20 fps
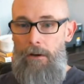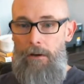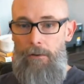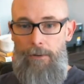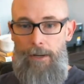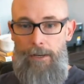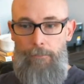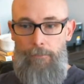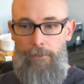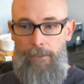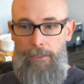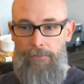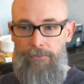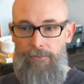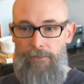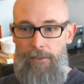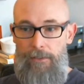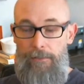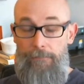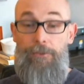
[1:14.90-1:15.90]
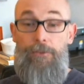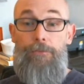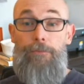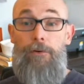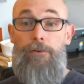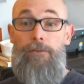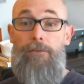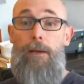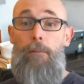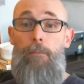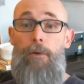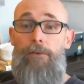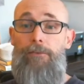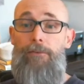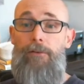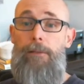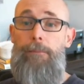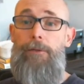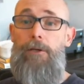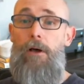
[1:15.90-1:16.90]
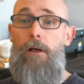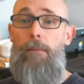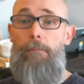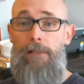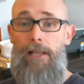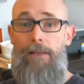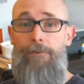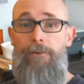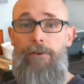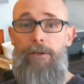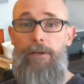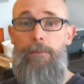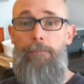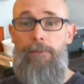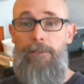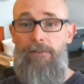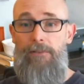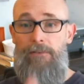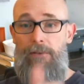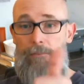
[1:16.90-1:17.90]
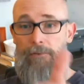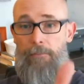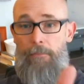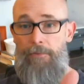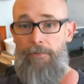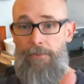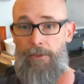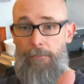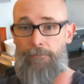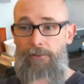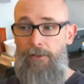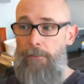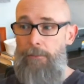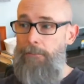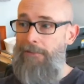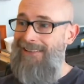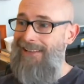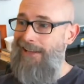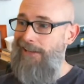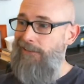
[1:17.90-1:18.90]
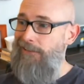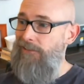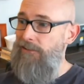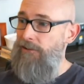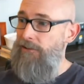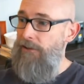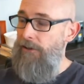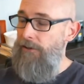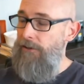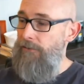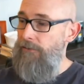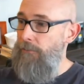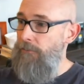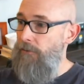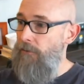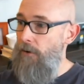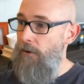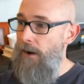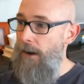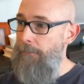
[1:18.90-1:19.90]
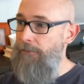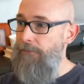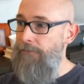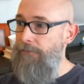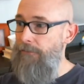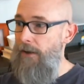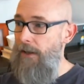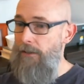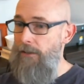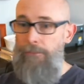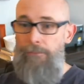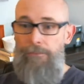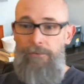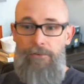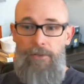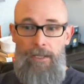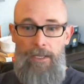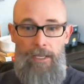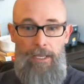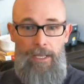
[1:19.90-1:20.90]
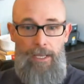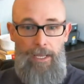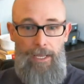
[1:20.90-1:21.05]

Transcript: All right. Well, if it's your first time watching Liberty Call, I'm glad you're here. Please give me some thumbs up, likes, shares, subscribes, follows.